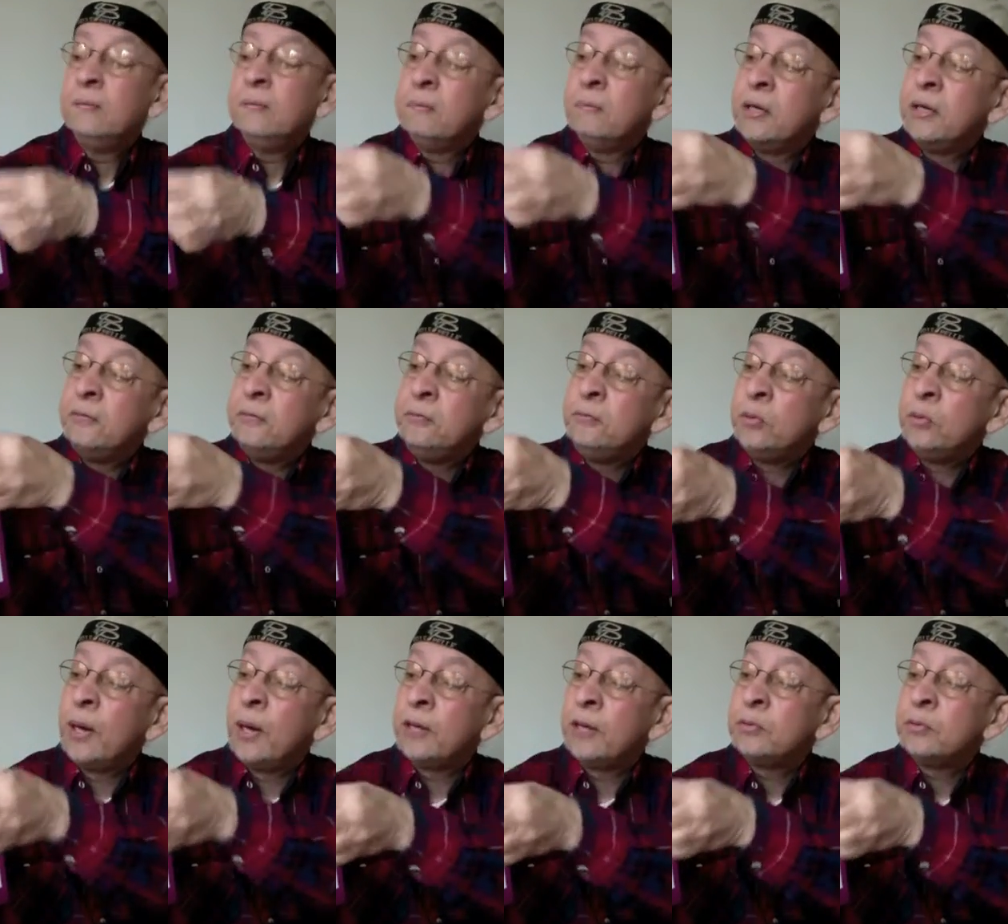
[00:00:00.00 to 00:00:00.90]
But if
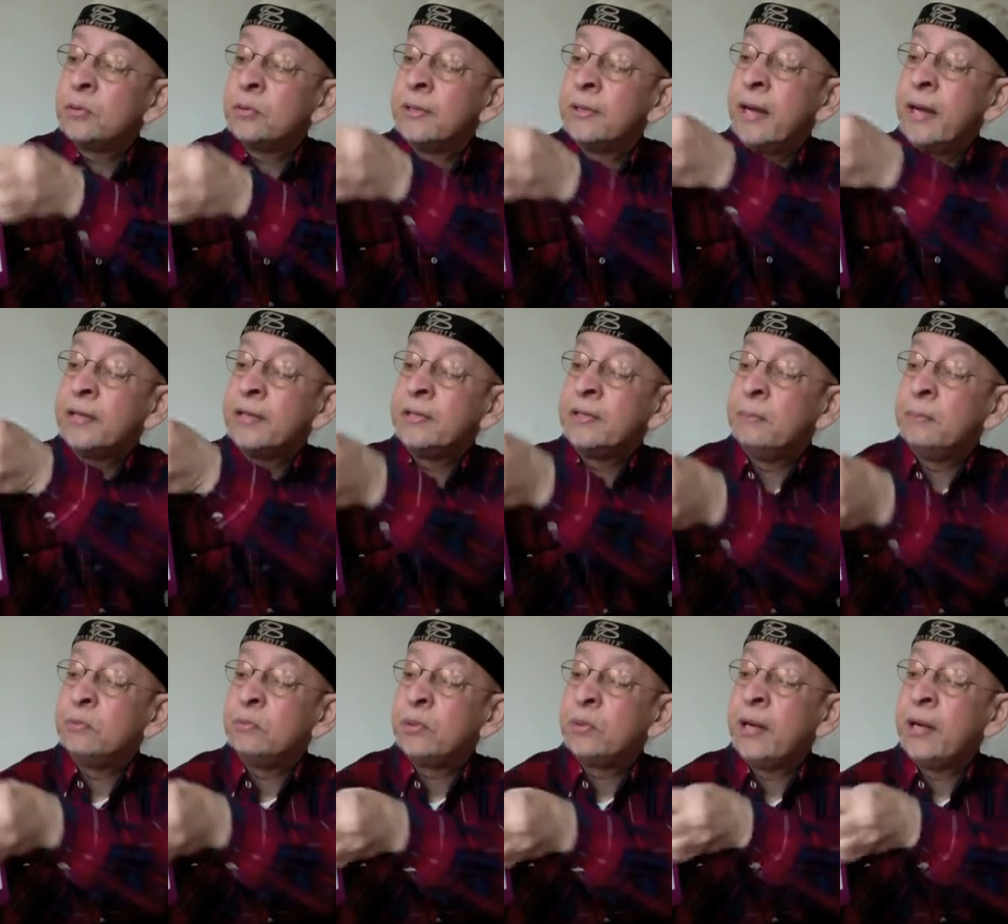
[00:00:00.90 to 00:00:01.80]
you are to connect
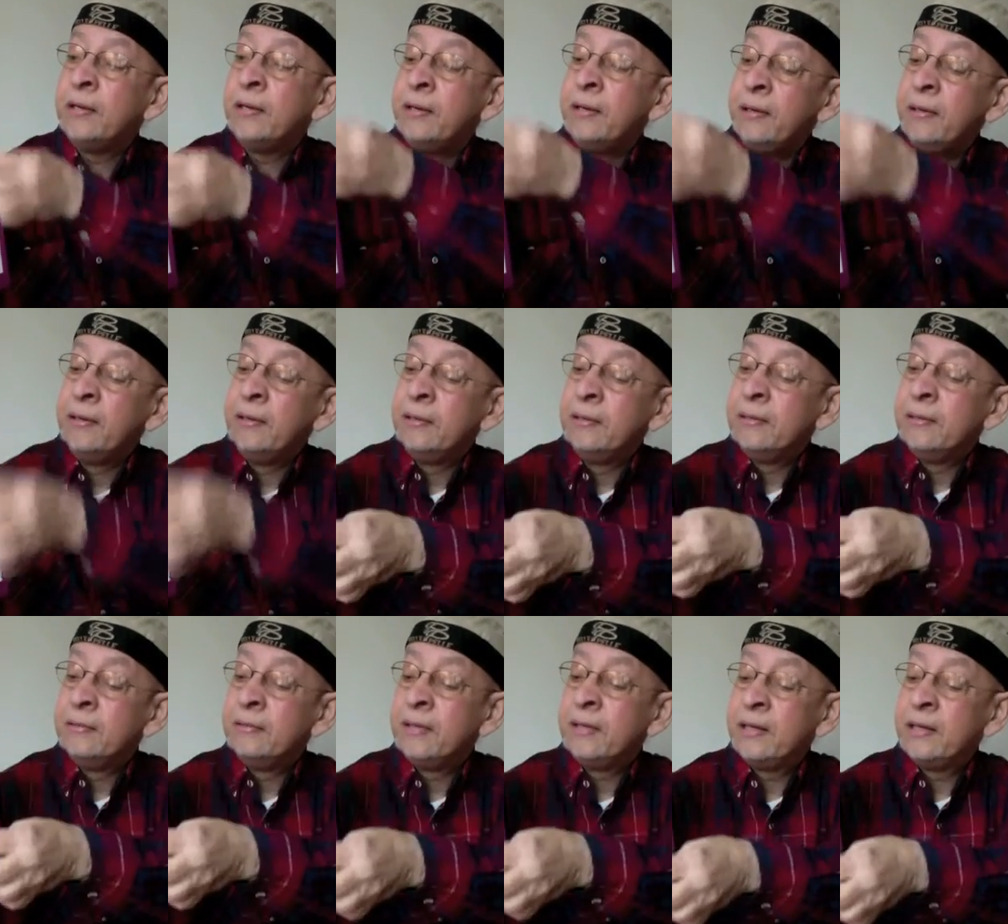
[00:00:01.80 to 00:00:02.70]
them together,
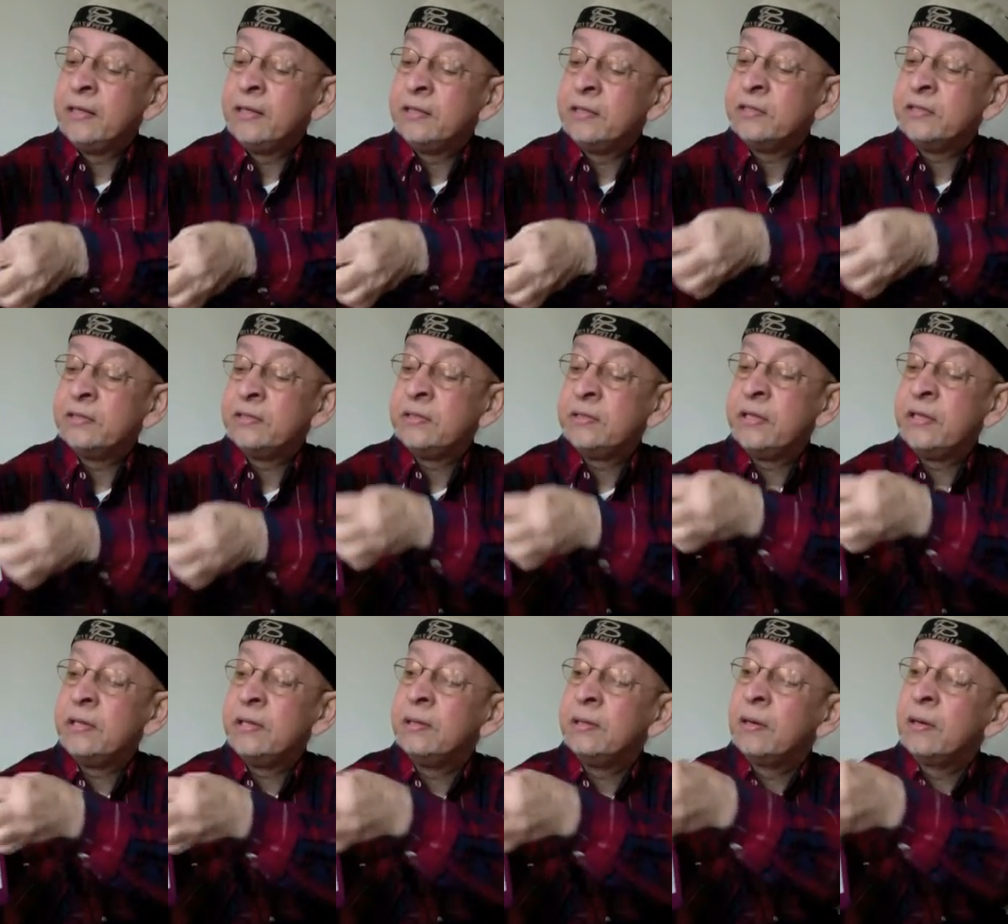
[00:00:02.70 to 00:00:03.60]
then it is
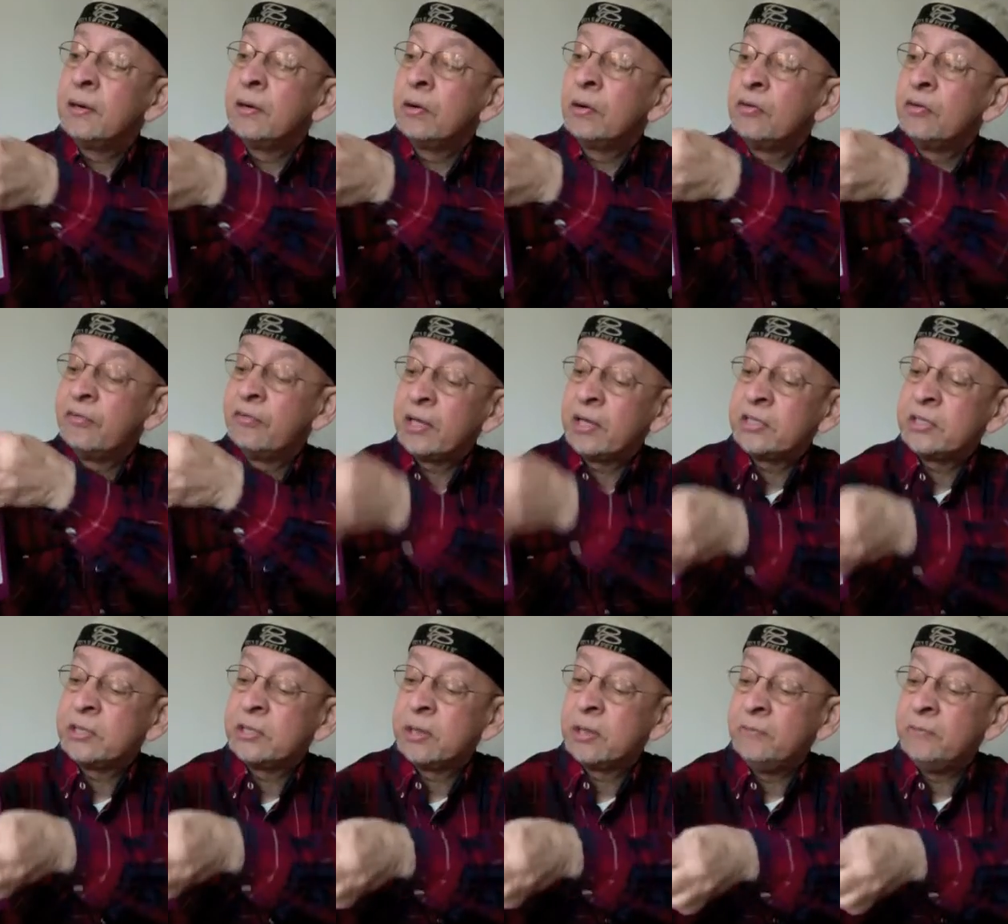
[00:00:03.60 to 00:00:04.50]
the cross
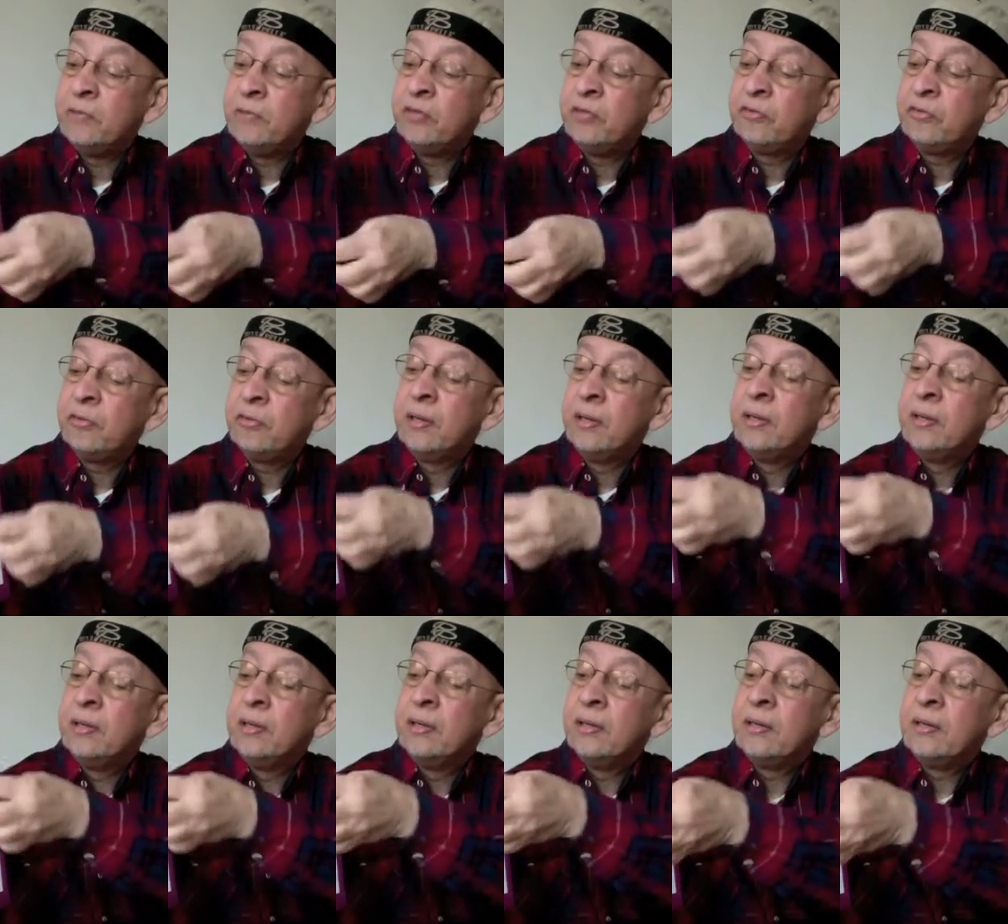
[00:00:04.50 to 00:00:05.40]
section of this
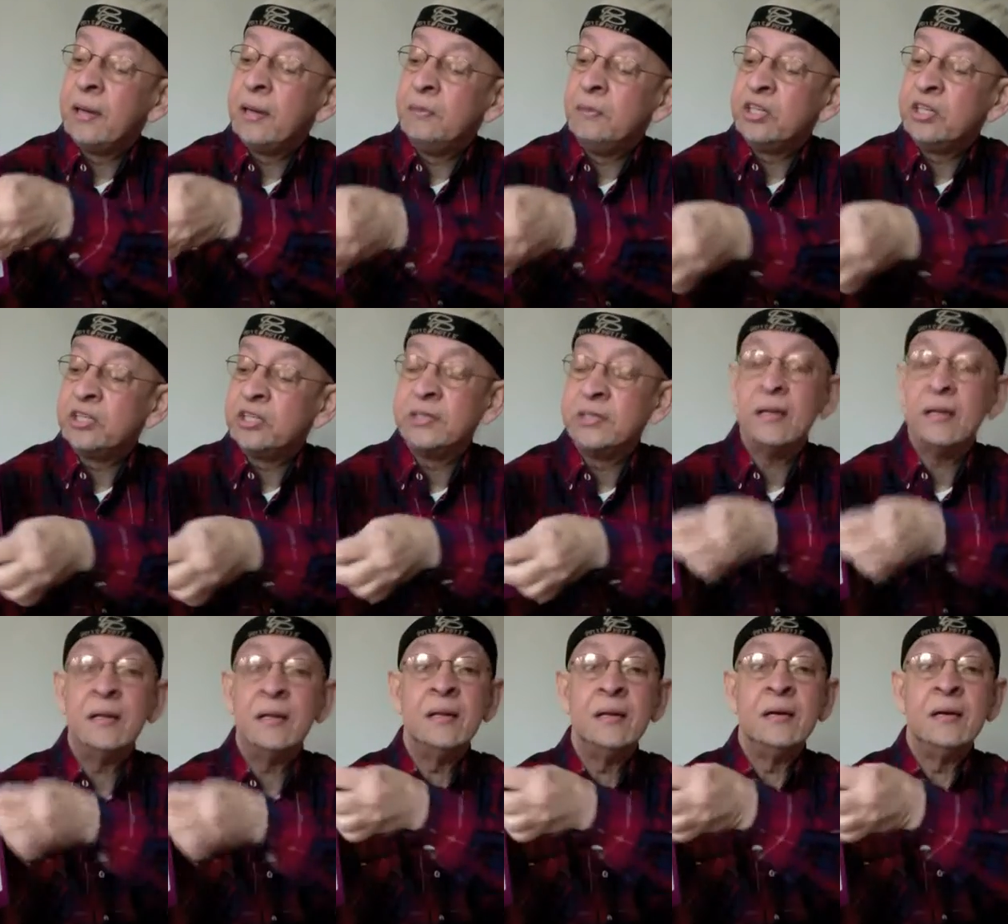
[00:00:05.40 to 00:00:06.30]
dimensional